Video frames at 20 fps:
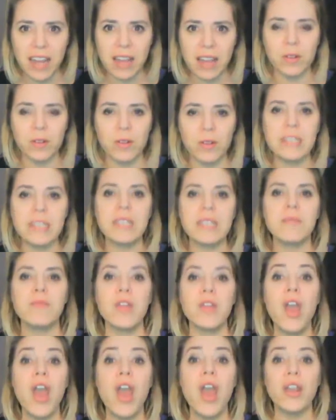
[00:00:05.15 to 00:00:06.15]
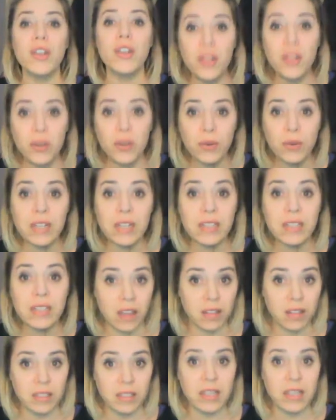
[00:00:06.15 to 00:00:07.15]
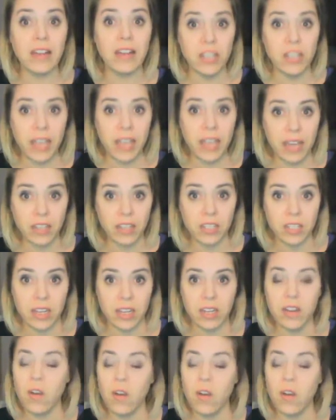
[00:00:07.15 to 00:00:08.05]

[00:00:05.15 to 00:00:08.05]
We're doing some new consultant education,